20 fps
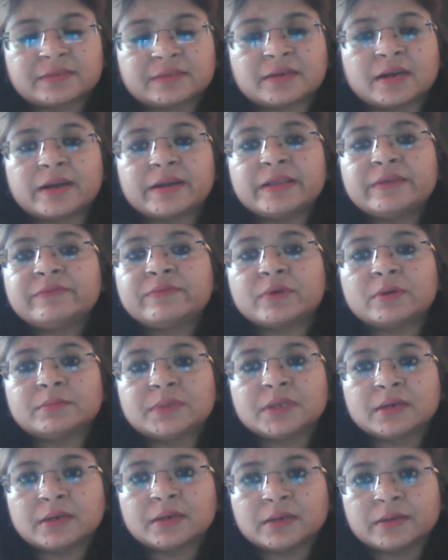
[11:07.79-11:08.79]
starting
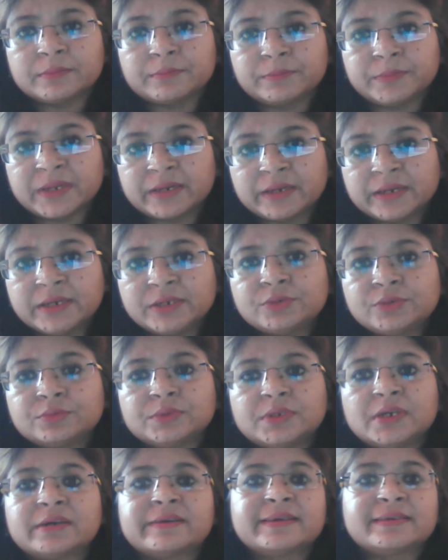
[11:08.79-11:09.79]
from the beginning
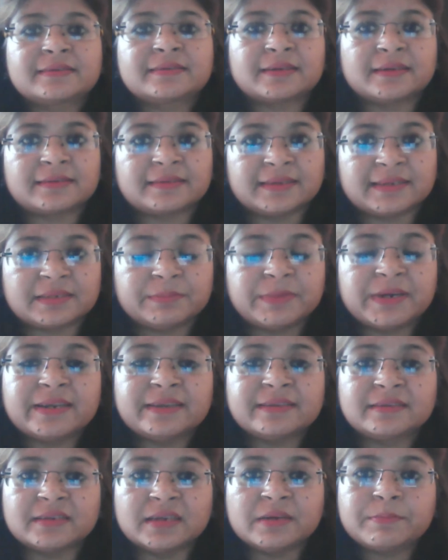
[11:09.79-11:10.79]
to the risk
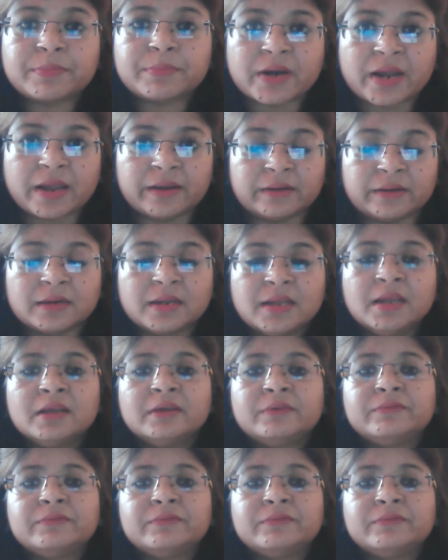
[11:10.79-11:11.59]
assessment is done prior.